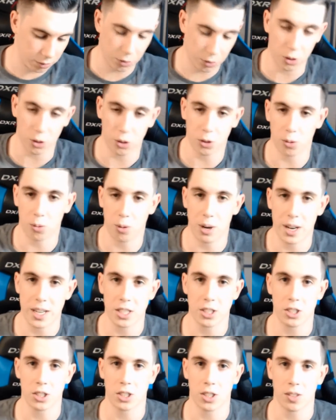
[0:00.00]
for the
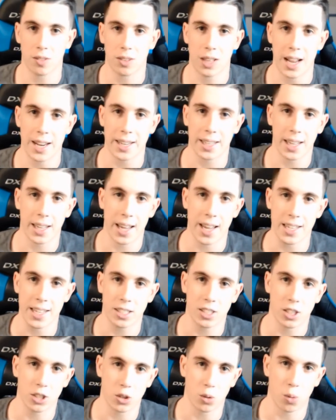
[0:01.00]
ranges of like
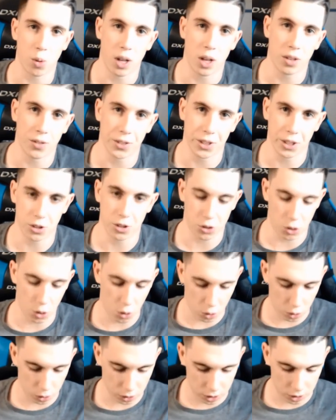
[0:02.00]
8 to 12 years
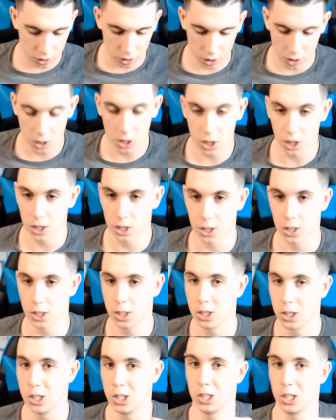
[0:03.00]
old,
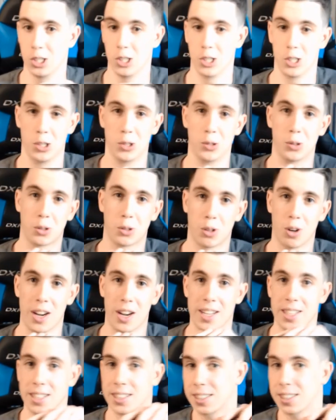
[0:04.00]
Loot
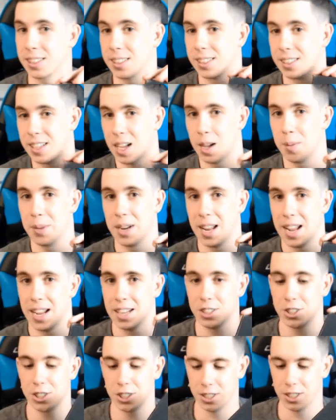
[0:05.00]
Crate coming
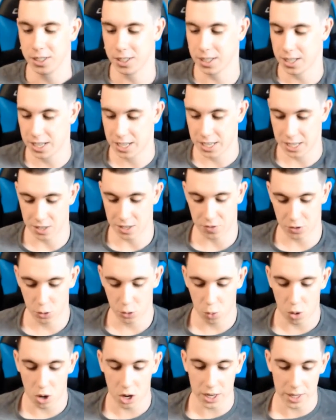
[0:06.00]
at you. If
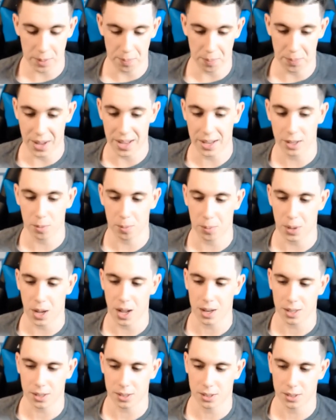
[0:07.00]
you want a better
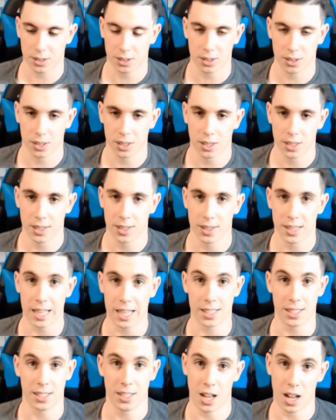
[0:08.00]
box
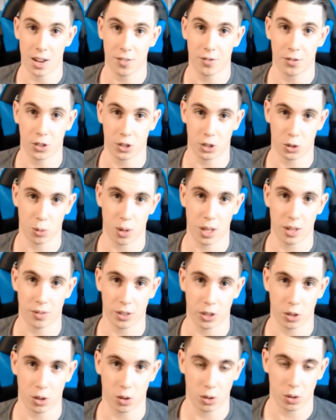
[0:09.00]
that's not for
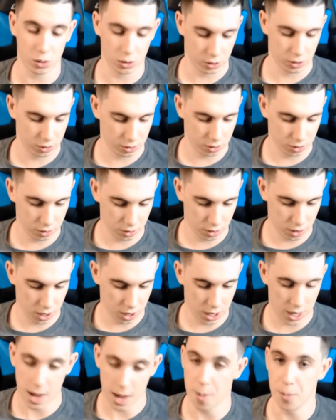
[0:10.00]
12-year-olds,
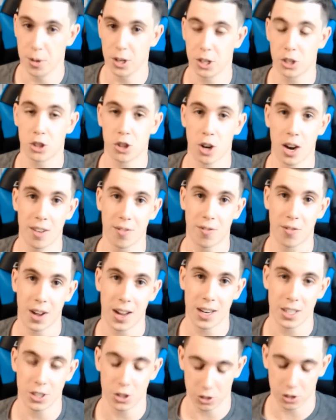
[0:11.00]
I'm going to try and
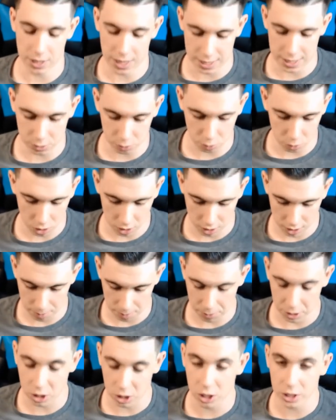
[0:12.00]
find you guys one.
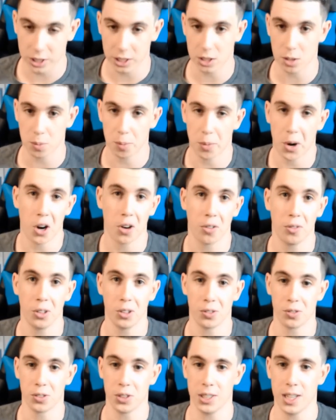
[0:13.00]
I'm going to look at the
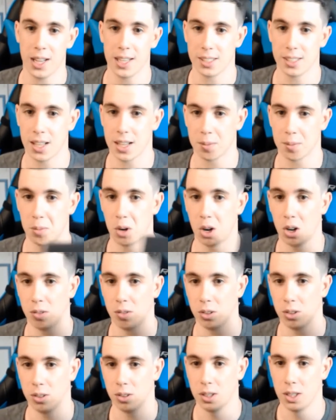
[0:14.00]
Marvel. If you guys like
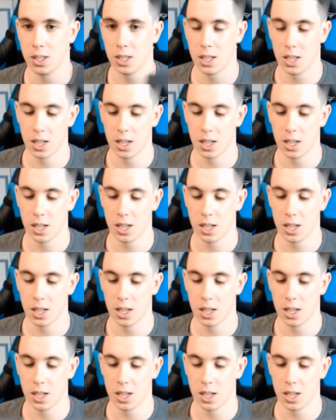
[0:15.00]
Marvel,